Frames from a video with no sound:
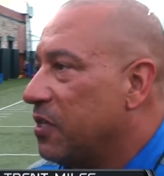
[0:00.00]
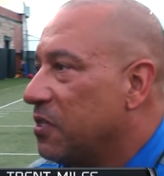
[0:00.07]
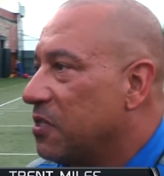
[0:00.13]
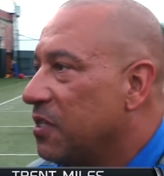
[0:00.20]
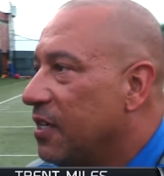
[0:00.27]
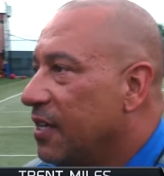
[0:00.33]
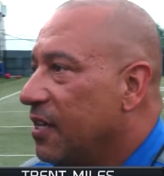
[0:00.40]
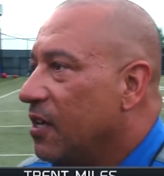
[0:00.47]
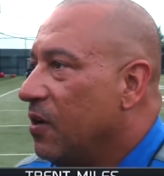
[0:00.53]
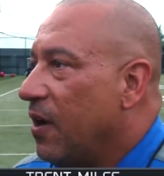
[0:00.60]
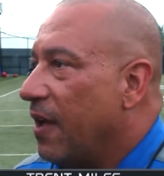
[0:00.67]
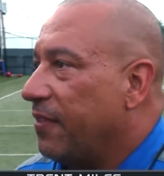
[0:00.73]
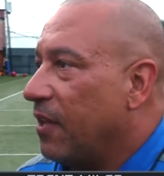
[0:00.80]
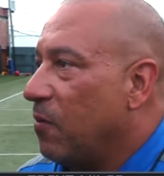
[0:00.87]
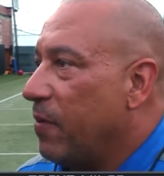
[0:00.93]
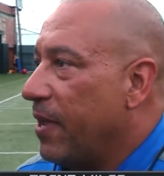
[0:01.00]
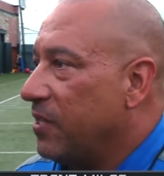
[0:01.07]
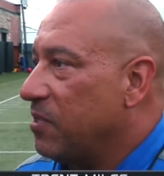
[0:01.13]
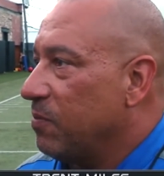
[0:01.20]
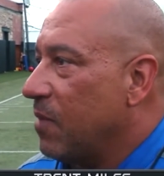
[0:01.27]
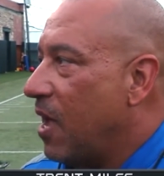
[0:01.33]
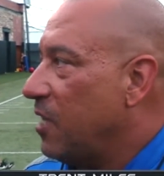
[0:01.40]
because I thought we
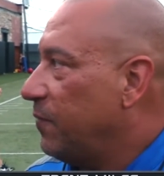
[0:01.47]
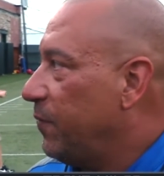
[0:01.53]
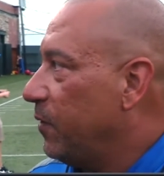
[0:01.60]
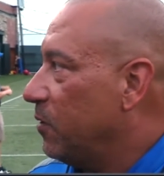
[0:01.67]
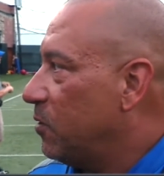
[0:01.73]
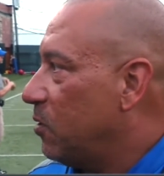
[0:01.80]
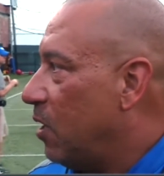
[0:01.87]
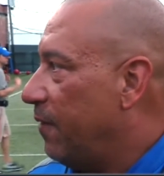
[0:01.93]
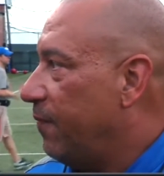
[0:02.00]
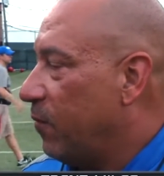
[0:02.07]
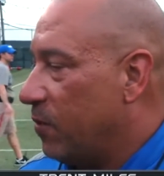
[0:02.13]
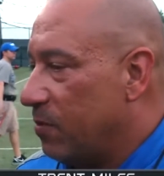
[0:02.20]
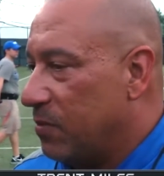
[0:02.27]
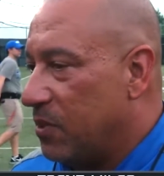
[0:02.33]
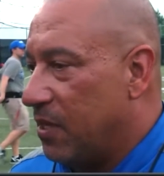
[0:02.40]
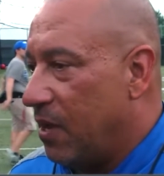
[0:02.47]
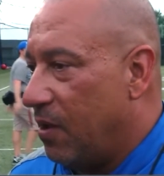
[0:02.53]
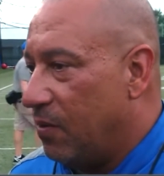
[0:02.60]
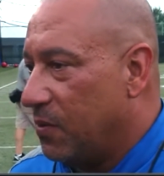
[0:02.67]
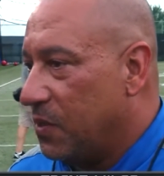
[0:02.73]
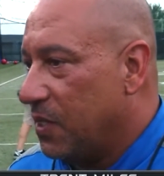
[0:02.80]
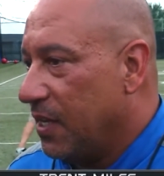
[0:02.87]
had some guys feeling sorry for
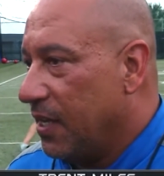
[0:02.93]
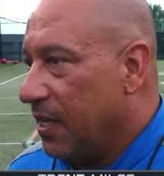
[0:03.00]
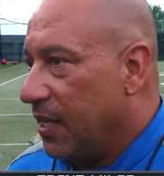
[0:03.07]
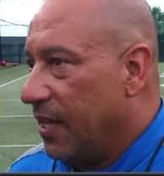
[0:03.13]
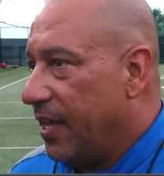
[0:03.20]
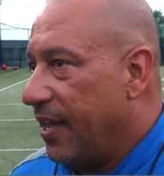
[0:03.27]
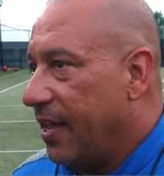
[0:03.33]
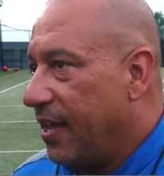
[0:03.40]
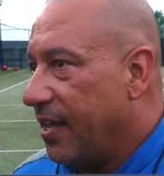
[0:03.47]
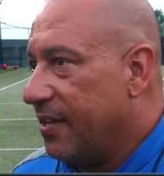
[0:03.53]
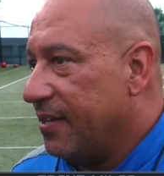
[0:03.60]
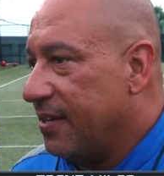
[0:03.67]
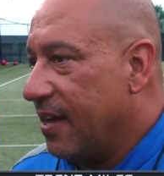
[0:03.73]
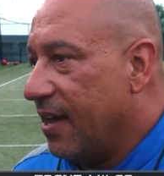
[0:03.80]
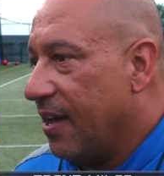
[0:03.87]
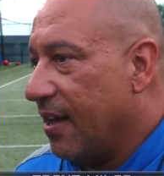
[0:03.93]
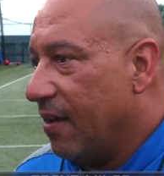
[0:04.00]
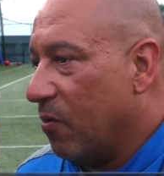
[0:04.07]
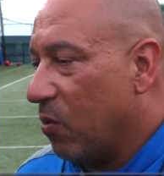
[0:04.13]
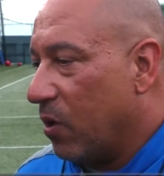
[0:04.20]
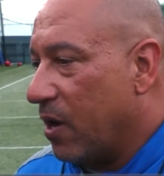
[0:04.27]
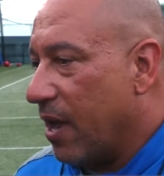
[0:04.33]
themselves and
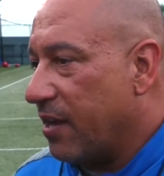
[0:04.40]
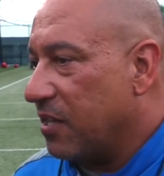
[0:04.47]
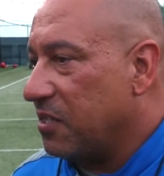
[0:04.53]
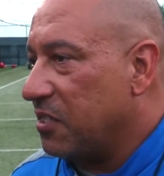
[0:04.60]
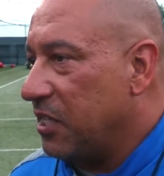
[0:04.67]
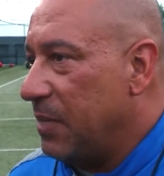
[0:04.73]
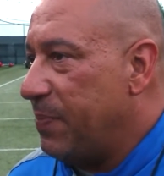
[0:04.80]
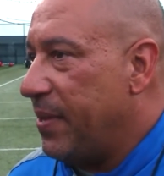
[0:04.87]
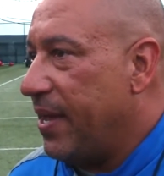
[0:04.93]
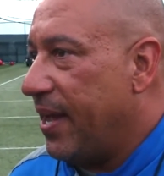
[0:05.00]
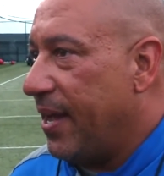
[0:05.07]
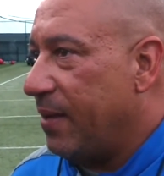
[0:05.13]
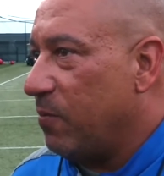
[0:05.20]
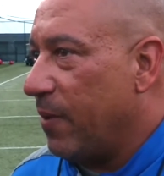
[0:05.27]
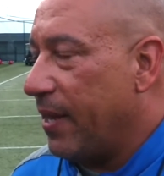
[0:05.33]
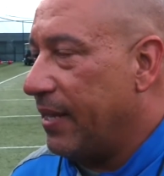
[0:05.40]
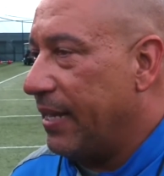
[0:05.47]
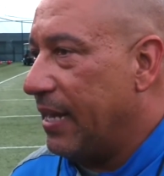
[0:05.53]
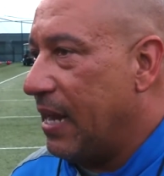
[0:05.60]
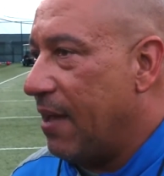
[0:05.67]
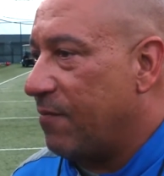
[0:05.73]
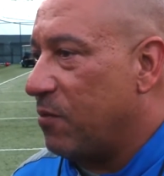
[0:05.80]
were kind of sleepy-eyed, and we had to
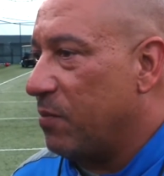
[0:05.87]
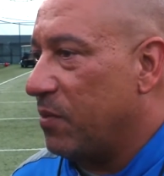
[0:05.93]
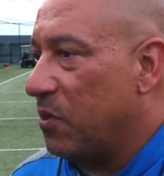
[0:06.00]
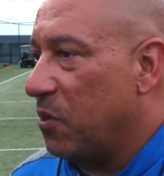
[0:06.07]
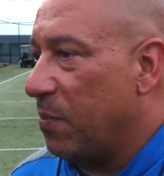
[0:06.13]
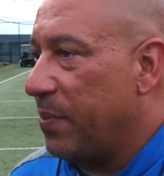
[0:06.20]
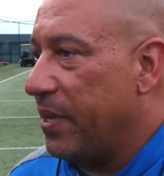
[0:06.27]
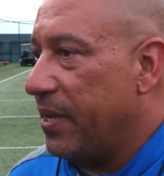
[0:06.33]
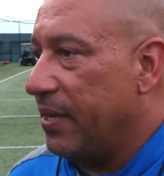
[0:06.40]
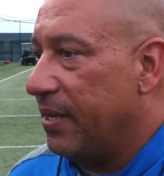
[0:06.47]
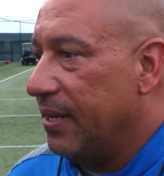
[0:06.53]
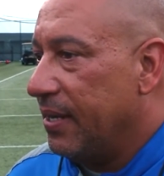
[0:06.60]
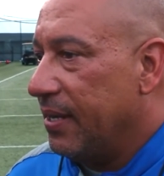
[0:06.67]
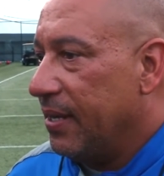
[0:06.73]
get after them a little bit.